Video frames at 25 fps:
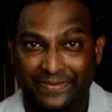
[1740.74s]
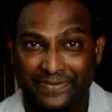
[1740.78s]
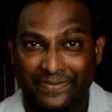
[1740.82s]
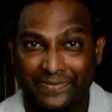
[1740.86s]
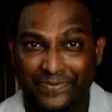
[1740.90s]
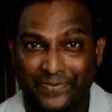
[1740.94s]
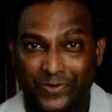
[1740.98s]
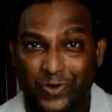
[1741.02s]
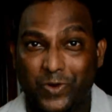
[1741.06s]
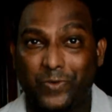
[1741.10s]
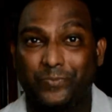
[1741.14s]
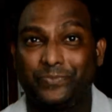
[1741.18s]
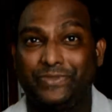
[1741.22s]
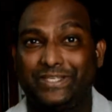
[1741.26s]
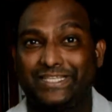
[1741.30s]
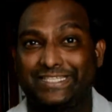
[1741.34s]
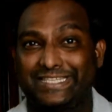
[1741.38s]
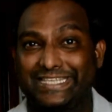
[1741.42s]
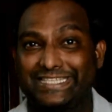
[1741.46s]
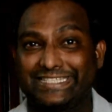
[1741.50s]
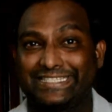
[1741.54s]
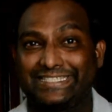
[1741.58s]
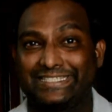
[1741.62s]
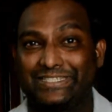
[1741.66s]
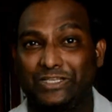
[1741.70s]
Hope this
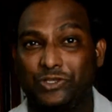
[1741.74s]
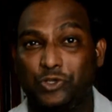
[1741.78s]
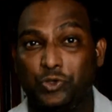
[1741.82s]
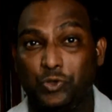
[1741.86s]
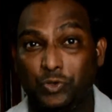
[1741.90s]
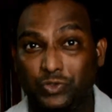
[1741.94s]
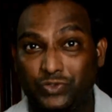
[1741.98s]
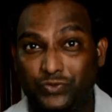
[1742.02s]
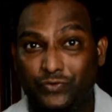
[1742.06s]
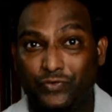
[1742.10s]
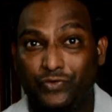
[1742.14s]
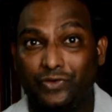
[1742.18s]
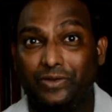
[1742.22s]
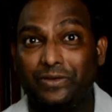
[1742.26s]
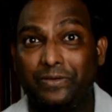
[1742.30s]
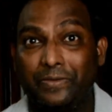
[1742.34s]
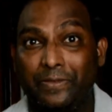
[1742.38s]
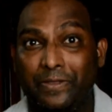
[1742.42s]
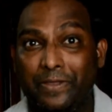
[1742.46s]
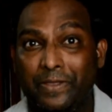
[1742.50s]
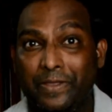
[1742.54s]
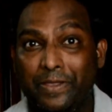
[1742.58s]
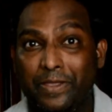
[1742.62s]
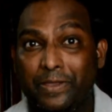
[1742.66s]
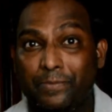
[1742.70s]
is useful,
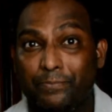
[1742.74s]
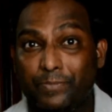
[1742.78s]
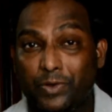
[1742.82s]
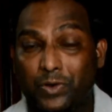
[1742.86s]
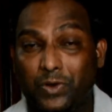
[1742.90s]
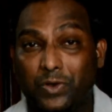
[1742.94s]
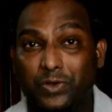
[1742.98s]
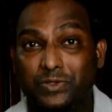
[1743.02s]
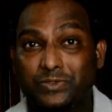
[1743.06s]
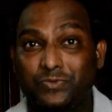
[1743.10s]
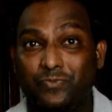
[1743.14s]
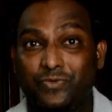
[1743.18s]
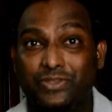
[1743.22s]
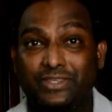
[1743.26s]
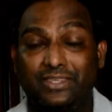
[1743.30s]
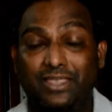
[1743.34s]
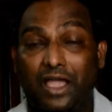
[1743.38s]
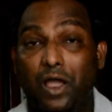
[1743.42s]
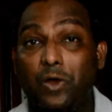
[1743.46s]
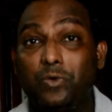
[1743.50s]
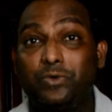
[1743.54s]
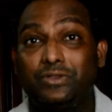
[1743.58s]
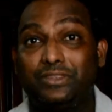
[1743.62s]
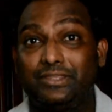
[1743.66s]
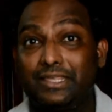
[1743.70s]
because
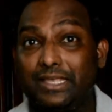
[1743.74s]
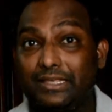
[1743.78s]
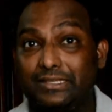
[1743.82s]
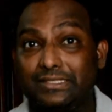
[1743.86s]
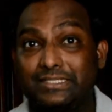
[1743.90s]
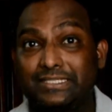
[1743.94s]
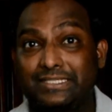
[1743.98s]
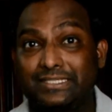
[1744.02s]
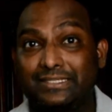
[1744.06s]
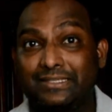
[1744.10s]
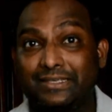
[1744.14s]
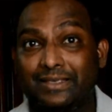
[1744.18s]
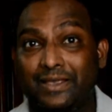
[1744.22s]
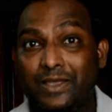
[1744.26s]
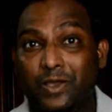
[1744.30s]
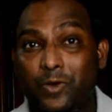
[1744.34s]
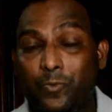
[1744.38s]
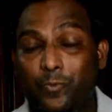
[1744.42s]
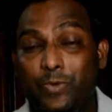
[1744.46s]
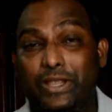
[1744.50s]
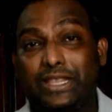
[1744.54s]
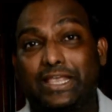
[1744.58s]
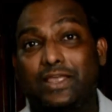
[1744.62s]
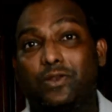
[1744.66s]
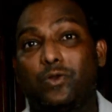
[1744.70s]
without this,
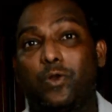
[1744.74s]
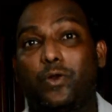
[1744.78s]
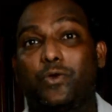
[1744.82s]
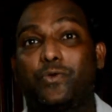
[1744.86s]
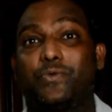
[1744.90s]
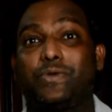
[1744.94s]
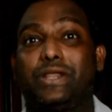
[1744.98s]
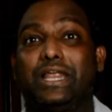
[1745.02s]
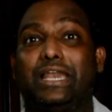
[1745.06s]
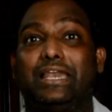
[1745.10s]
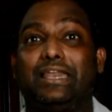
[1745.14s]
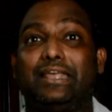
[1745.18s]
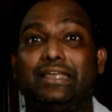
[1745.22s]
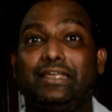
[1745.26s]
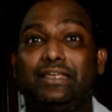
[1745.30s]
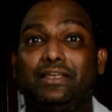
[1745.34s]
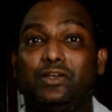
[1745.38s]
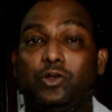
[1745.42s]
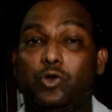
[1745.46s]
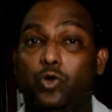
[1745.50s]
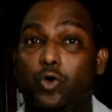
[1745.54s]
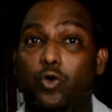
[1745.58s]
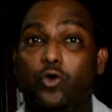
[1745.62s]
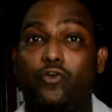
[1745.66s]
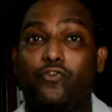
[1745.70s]
we cannot really
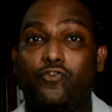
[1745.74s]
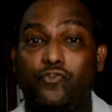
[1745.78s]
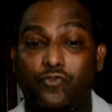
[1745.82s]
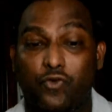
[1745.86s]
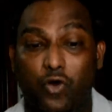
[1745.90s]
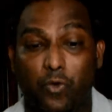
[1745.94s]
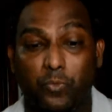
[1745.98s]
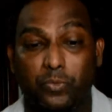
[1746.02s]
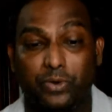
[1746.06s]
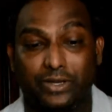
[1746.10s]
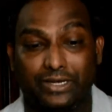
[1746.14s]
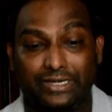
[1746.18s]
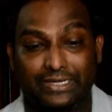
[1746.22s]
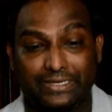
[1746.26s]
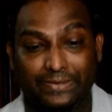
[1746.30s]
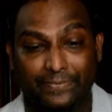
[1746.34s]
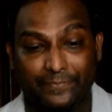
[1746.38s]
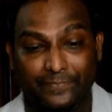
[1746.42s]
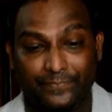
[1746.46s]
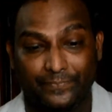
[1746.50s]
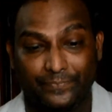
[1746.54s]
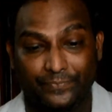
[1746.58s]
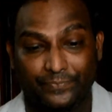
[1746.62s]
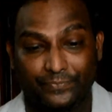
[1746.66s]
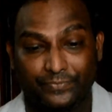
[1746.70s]
go forward.
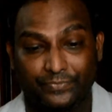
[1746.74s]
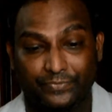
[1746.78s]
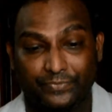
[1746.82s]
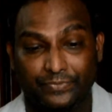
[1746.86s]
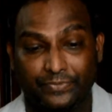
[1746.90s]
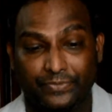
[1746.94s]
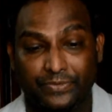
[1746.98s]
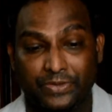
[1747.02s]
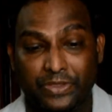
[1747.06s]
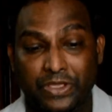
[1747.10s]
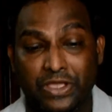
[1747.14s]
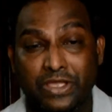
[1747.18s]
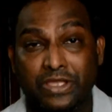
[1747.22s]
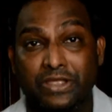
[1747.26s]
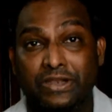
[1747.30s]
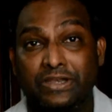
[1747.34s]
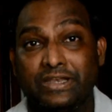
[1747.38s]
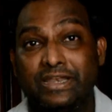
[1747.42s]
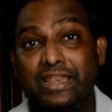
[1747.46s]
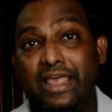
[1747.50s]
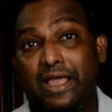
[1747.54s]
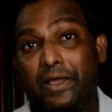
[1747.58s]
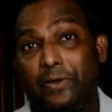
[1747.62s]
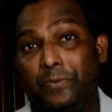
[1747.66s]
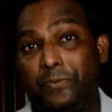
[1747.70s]

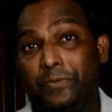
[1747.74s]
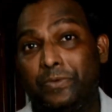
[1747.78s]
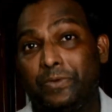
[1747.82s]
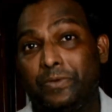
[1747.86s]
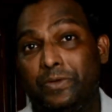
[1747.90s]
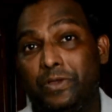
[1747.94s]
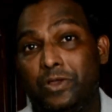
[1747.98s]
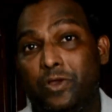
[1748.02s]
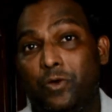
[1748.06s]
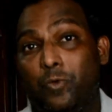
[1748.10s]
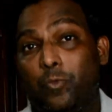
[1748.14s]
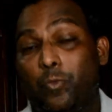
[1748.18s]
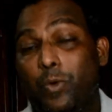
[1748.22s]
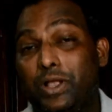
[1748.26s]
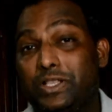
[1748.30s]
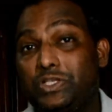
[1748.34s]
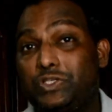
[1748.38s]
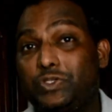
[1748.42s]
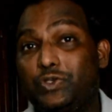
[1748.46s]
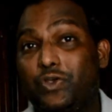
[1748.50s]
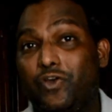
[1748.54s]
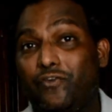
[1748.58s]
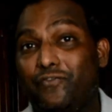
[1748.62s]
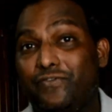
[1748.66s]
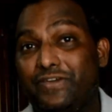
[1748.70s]
Now, once
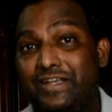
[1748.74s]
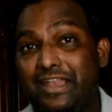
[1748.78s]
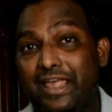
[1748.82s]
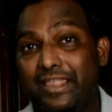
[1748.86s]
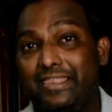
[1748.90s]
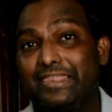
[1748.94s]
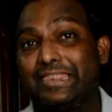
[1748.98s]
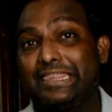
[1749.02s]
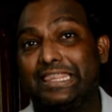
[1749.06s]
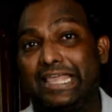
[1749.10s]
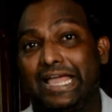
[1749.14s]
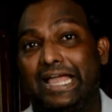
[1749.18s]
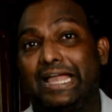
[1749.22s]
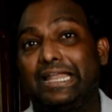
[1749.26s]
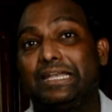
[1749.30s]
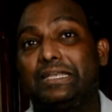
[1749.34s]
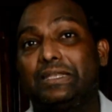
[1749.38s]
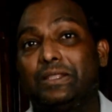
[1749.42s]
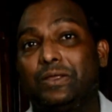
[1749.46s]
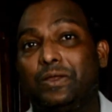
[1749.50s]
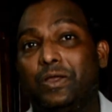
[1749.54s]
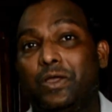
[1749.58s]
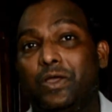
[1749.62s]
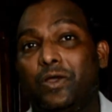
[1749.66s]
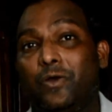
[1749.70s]
you have done that,
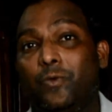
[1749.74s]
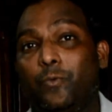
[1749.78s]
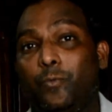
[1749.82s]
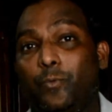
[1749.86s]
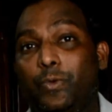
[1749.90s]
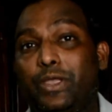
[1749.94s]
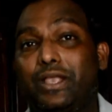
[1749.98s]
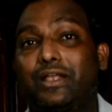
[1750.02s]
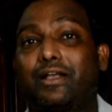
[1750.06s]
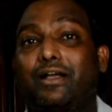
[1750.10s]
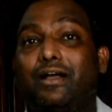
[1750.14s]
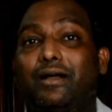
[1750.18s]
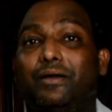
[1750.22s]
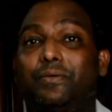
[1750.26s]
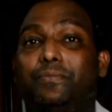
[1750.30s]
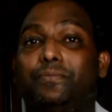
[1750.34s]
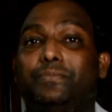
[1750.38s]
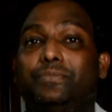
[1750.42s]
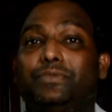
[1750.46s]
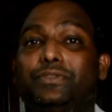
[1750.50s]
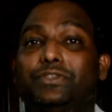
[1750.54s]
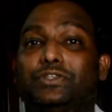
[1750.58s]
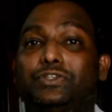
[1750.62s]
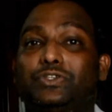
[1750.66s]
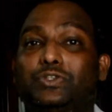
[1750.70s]
we come
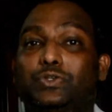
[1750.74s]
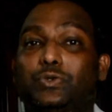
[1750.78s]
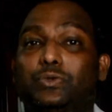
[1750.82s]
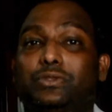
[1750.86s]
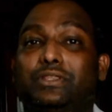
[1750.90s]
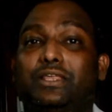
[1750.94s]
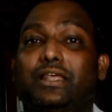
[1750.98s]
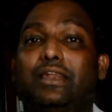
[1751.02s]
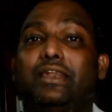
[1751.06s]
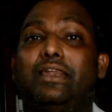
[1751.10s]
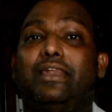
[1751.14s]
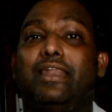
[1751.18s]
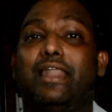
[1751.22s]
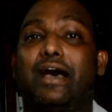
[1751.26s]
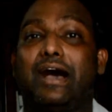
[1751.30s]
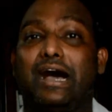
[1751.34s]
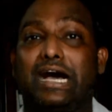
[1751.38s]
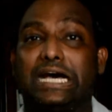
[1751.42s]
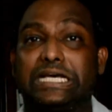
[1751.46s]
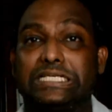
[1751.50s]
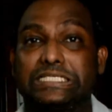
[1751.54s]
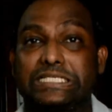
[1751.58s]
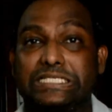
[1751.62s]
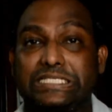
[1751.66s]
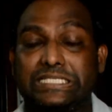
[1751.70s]
to the
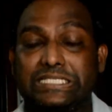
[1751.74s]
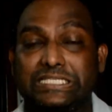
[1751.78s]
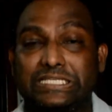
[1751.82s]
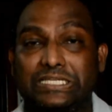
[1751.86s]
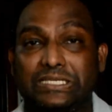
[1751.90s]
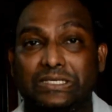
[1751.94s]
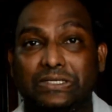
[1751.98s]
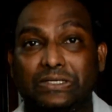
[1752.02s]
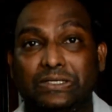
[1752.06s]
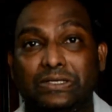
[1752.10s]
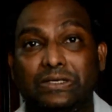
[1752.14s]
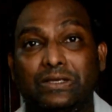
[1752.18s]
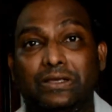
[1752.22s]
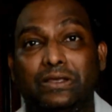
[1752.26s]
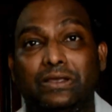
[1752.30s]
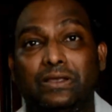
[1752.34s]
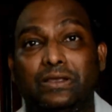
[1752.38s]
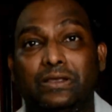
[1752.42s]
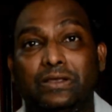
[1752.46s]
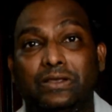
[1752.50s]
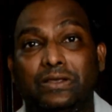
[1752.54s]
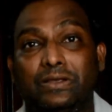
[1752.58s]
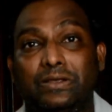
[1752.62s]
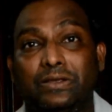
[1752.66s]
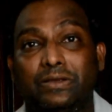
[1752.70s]
last
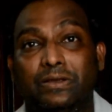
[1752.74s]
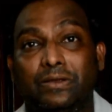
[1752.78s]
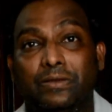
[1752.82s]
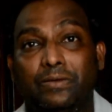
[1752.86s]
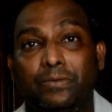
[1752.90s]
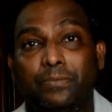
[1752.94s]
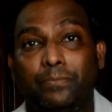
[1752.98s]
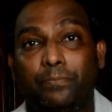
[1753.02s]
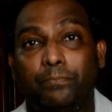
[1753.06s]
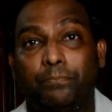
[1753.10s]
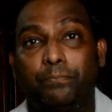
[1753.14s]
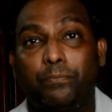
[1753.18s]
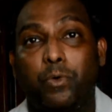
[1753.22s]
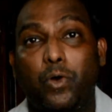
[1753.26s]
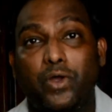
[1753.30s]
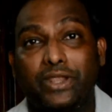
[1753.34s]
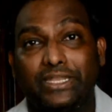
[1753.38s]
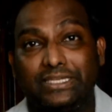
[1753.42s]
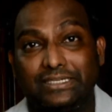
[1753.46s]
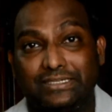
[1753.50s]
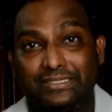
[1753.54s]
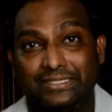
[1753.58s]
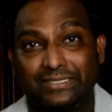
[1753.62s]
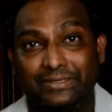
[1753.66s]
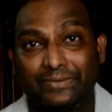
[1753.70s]

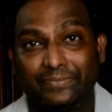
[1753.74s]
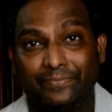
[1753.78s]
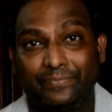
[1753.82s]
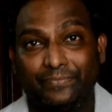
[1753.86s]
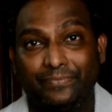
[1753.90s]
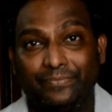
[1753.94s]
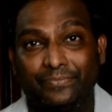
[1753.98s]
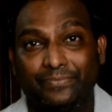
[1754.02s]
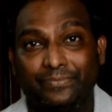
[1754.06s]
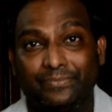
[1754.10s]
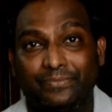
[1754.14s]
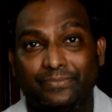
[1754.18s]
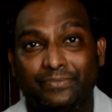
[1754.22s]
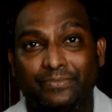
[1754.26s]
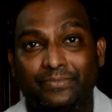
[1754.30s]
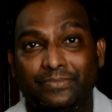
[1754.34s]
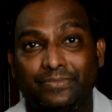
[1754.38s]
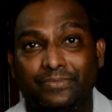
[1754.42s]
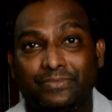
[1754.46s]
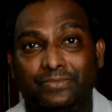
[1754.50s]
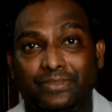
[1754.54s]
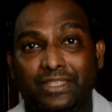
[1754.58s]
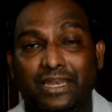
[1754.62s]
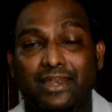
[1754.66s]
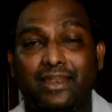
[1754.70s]
point,
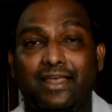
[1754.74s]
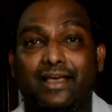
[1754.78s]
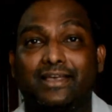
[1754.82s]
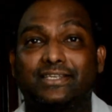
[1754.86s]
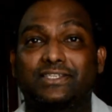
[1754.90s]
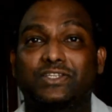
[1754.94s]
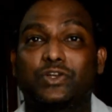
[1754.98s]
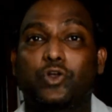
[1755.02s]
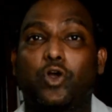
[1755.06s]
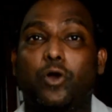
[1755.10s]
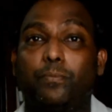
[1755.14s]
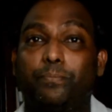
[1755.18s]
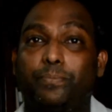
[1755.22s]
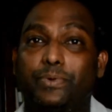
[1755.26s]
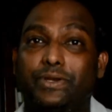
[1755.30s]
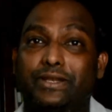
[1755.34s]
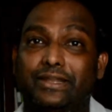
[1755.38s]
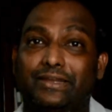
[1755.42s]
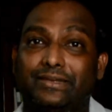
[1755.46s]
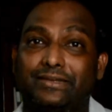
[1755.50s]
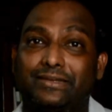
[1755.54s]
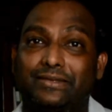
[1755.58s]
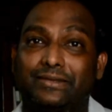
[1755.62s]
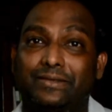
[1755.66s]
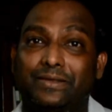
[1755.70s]
the last component,